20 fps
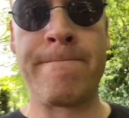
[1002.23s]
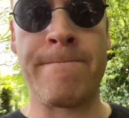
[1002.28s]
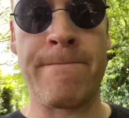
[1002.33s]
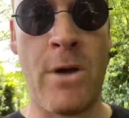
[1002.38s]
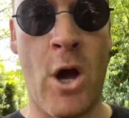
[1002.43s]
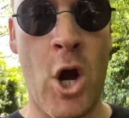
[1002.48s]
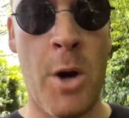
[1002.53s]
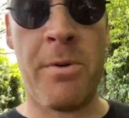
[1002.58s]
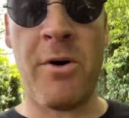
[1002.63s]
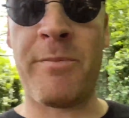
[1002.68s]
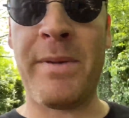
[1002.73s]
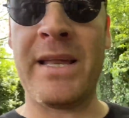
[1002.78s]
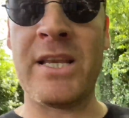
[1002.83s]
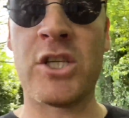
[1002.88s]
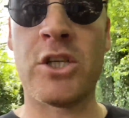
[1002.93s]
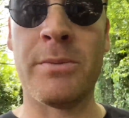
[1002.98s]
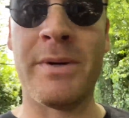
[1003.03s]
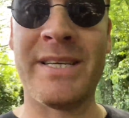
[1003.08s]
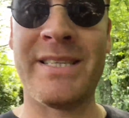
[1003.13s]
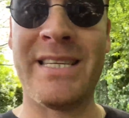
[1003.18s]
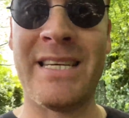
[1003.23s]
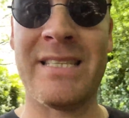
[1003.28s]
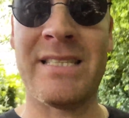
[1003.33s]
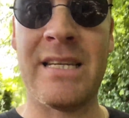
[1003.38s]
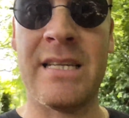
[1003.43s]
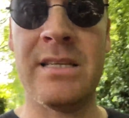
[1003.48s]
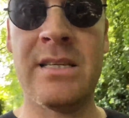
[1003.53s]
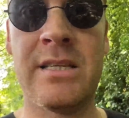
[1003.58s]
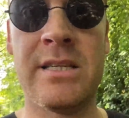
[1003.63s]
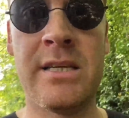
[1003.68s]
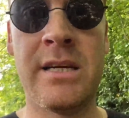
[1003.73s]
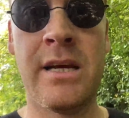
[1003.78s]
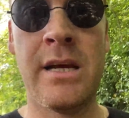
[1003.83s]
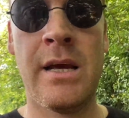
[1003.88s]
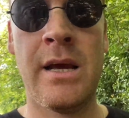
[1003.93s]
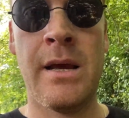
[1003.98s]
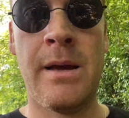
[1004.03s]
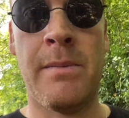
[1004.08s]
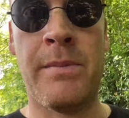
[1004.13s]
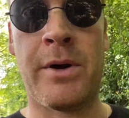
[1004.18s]
I hope I've been some assistance,
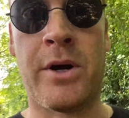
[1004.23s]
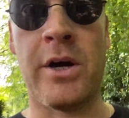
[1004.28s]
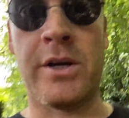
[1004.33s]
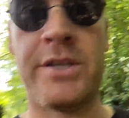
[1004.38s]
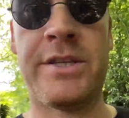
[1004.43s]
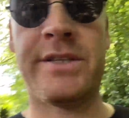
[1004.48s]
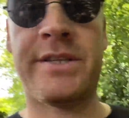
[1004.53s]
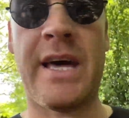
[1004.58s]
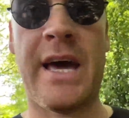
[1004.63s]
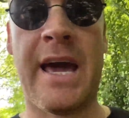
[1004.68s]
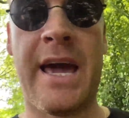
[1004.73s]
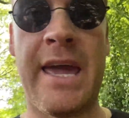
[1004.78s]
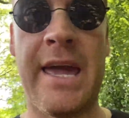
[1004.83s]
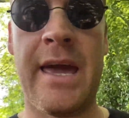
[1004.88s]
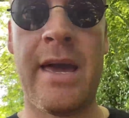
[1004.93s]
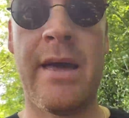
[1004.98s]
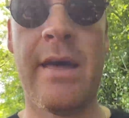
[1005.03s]
because there